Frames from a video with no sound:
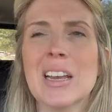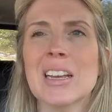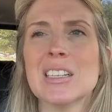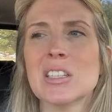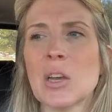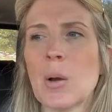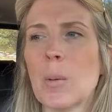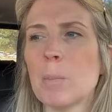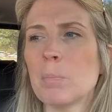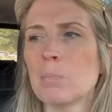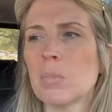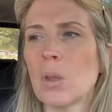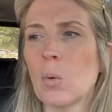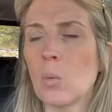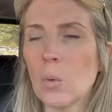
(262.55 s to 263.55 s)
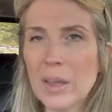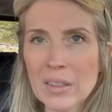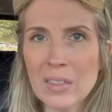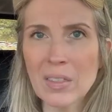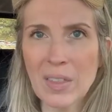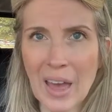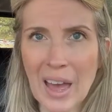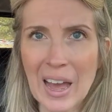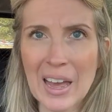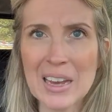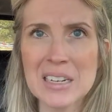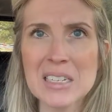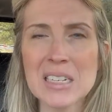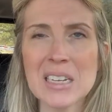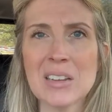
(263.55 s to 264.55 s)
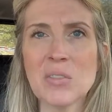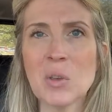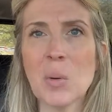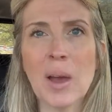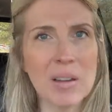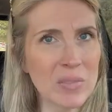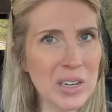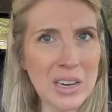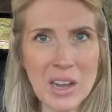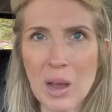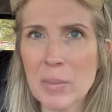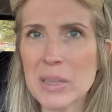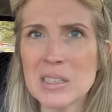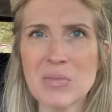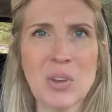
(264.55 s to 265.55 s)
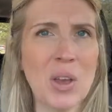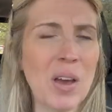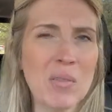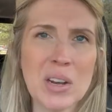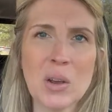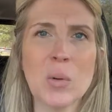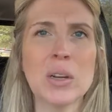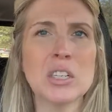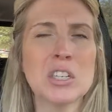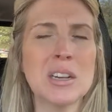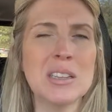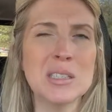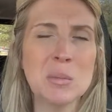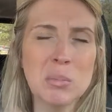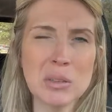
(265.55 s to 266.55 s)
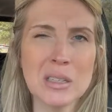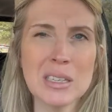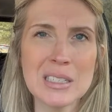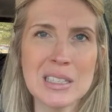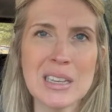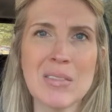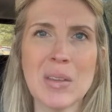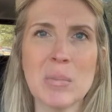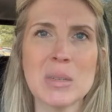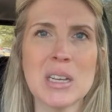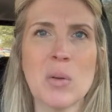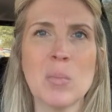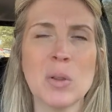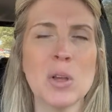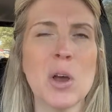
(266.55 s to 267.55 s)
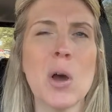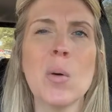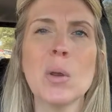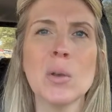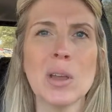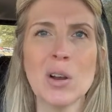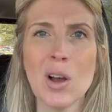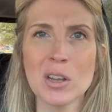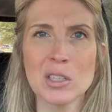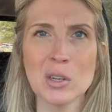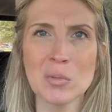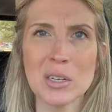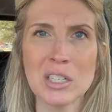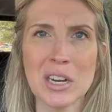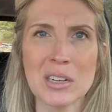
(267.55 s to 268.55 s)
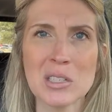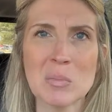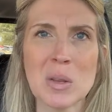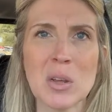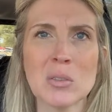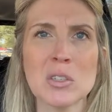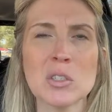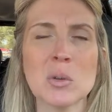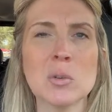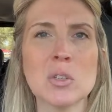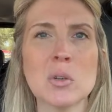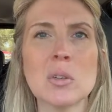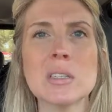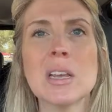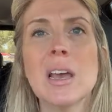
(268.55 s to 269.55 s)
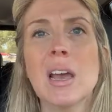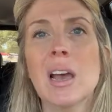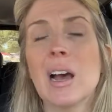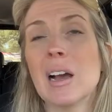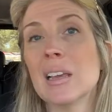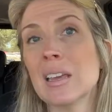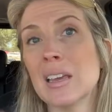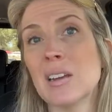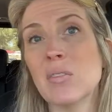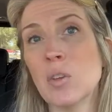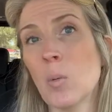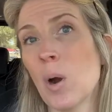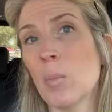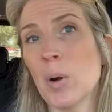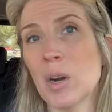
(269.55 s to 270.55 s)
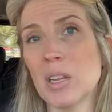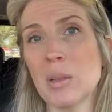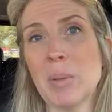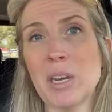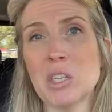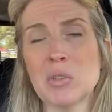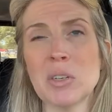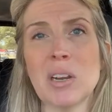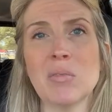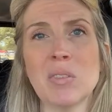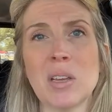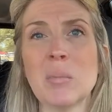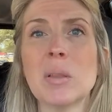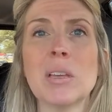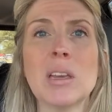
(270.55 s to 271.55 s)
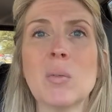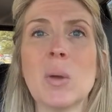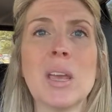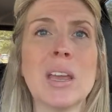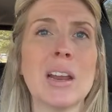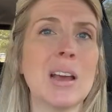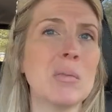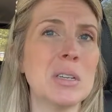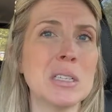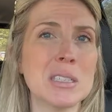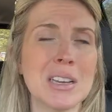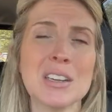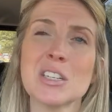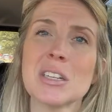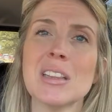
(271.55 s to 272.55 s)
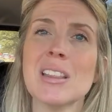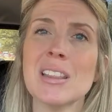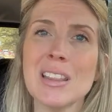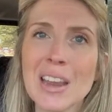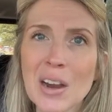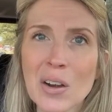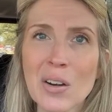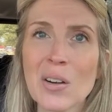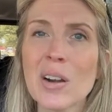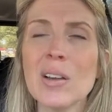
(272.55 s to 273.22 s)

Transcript: So with that, if you have any comments, if you have any questions, please leave them down below. You can also reach out to me on the socials. Again, if you are part of the Patreon family, we can have a discussion there.